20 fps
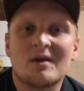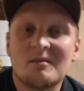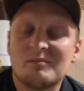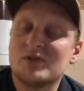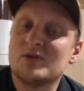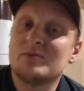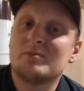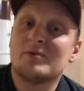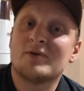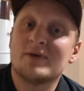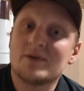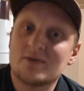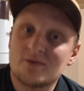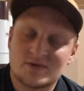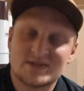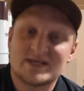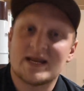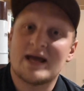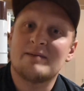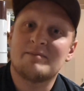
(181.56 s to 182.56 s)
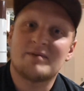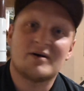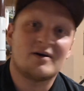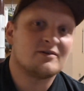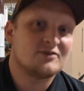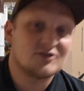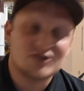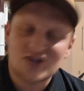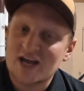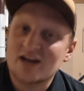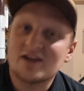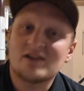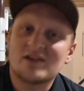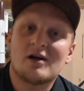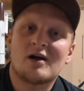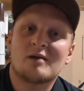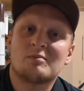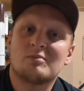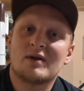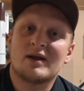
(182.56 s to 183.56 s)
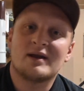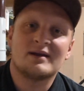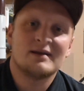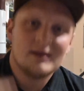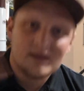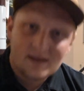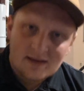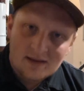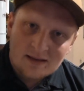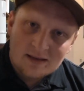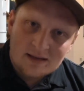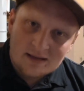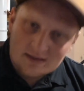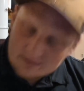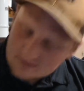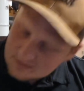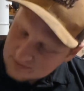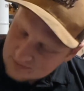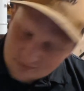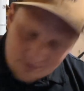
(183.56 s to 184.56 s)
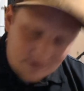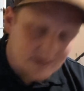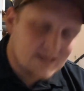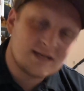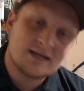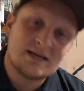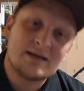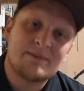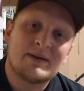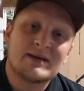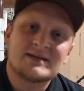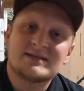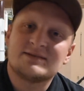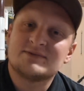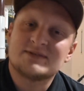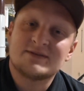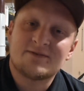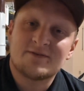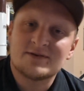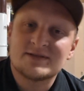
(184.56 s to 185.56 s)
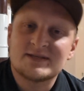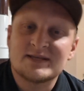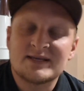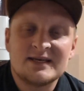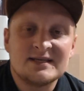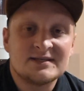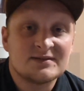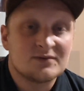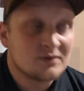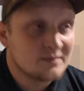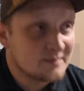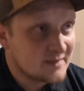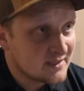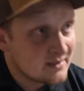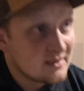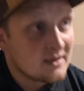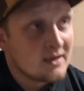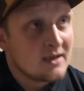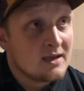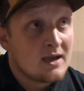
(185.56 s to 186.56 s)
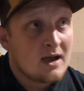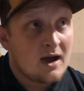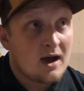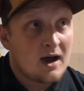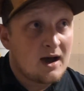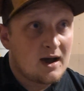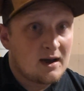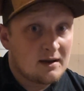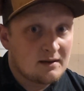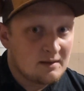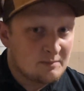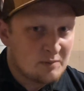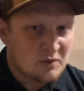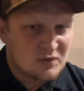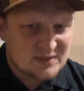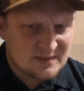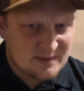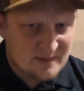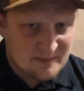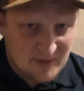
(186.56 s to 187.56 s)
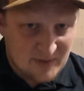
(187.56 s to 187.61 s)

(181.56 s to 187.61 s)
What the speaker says: me on Blue Point or Snap-on or Channel Lock brand. Right to Knipex. It was the first thing he sold me opposed to my